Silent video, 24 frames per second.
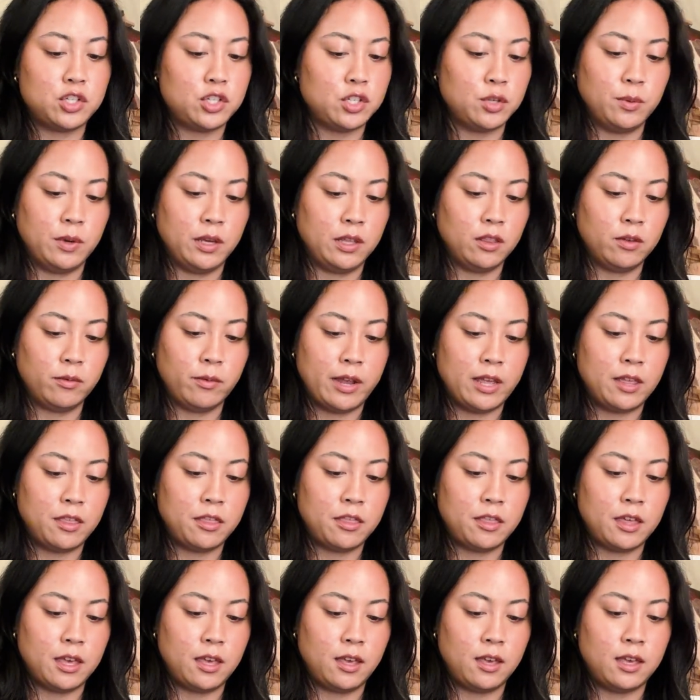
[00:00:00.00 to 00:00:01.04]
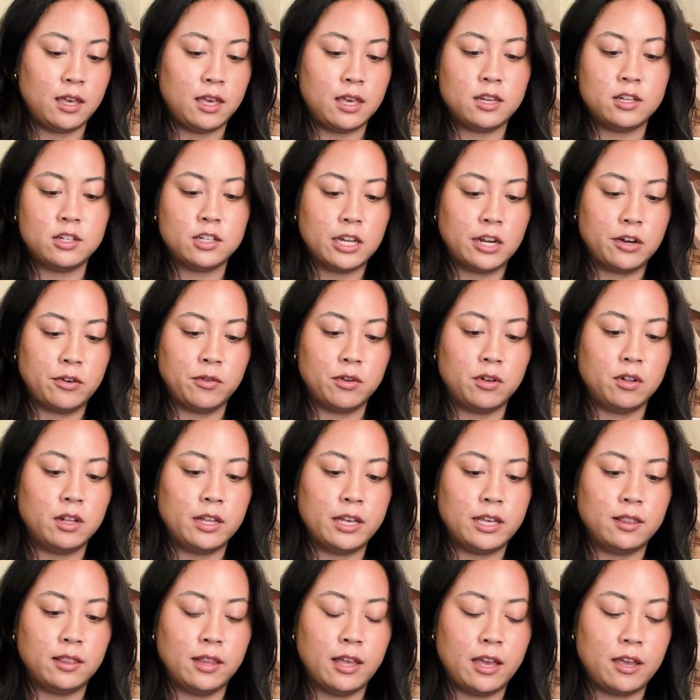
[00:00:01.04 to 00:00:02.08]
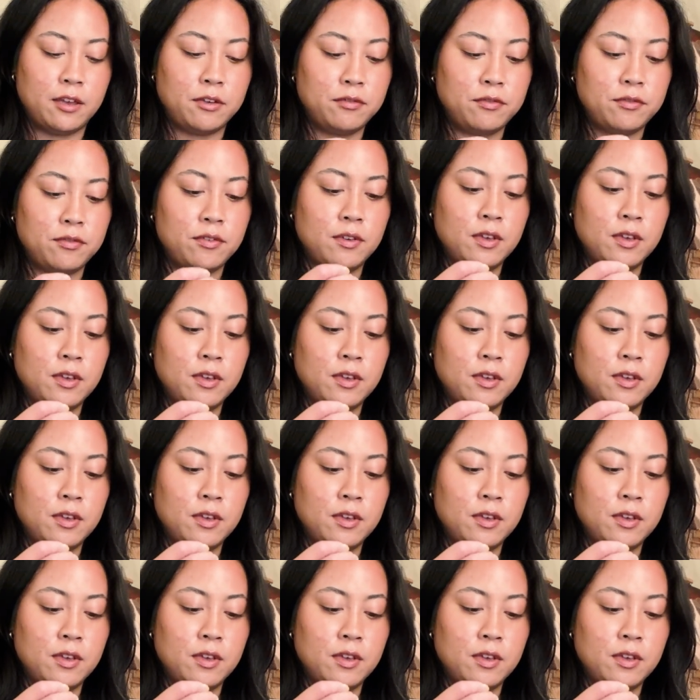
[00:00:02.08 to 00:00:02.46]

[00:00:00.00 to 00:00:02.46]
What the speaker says: doing the right thing in general in life.